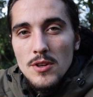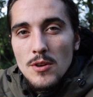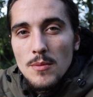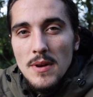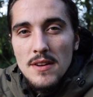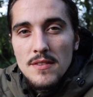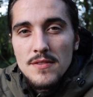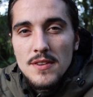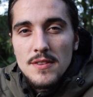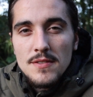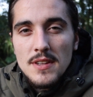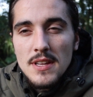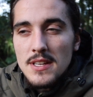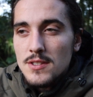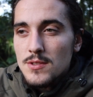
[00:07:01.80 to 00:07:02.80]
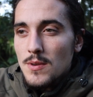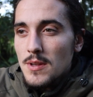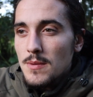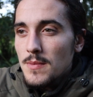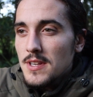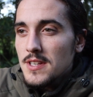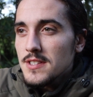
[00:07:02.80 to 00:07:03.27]
got about
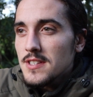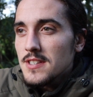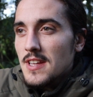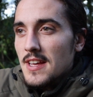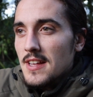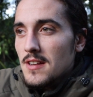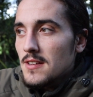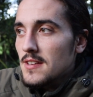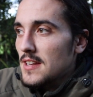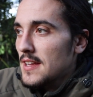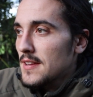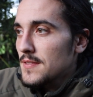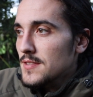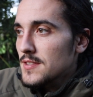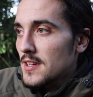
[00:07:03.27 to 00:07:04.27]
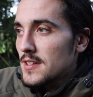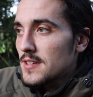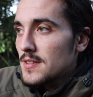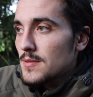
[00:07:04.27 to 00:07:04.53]
15-20 minutes of daylight left, so